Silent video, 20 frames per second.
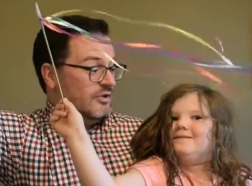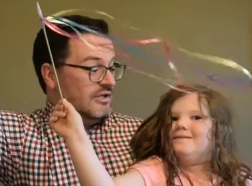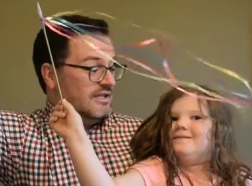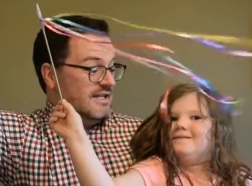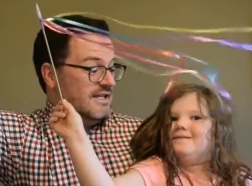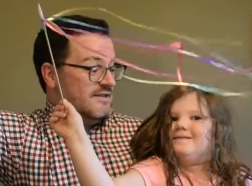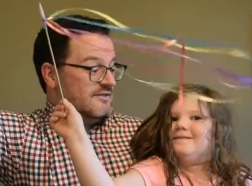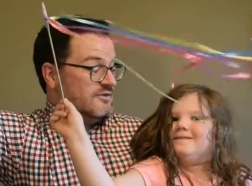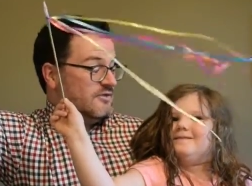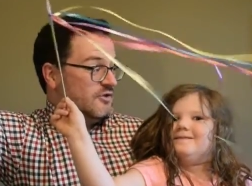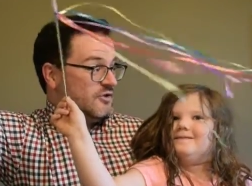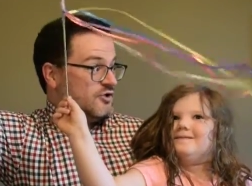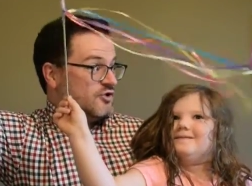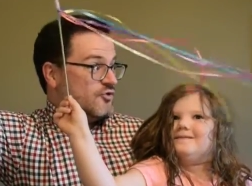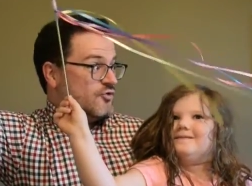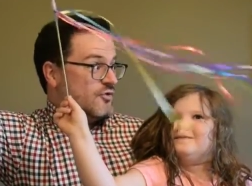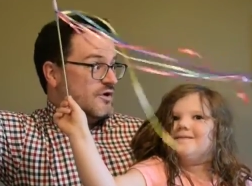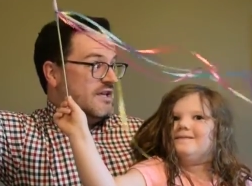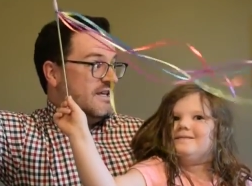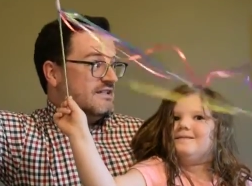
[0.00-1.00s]
Speaker 1: the leaves of the
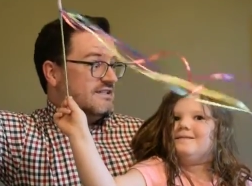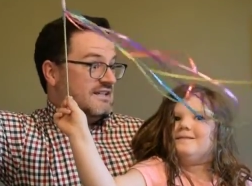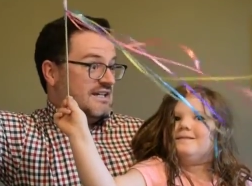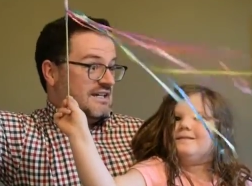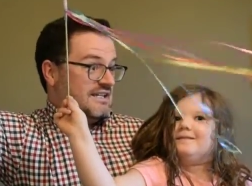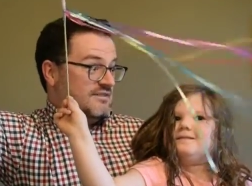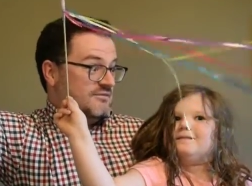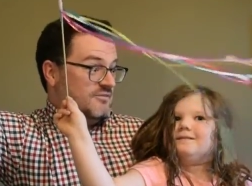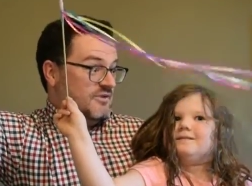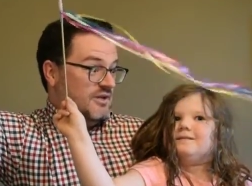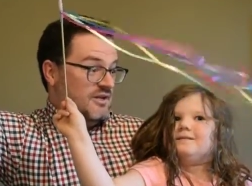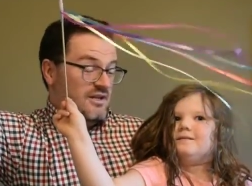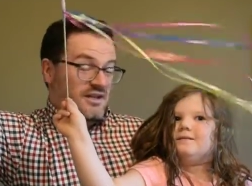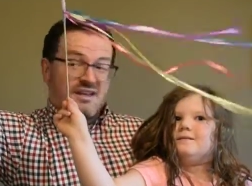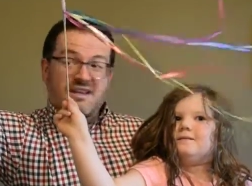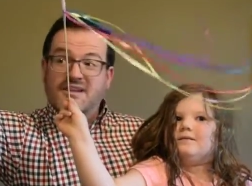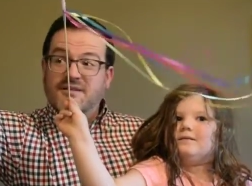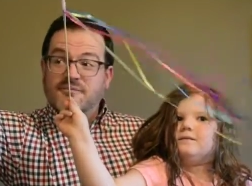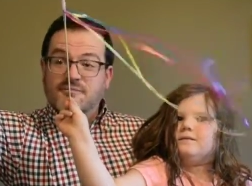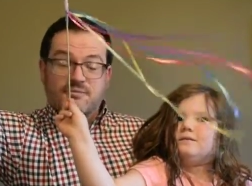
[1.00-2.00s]
trees, it can
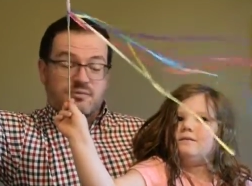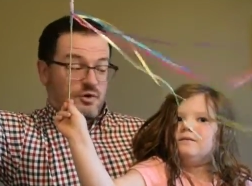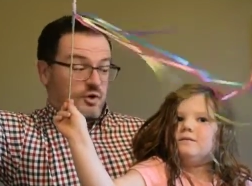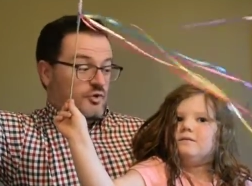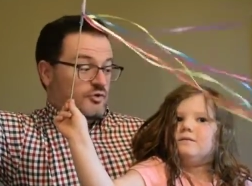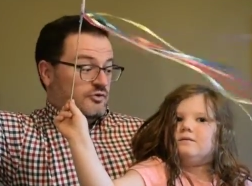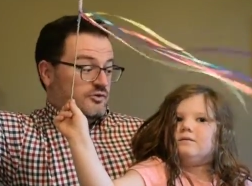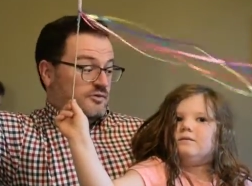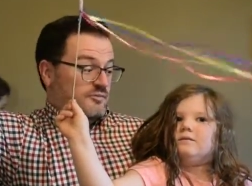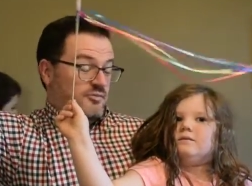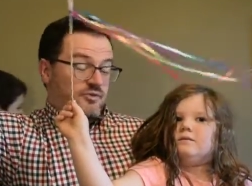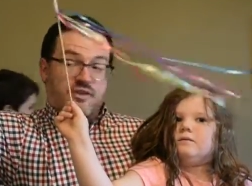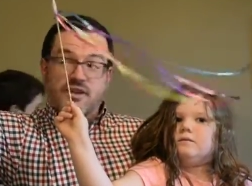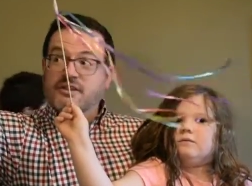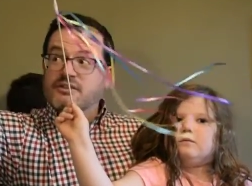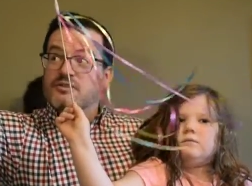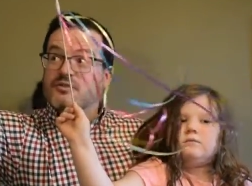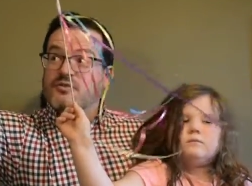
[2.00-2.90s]
blow some things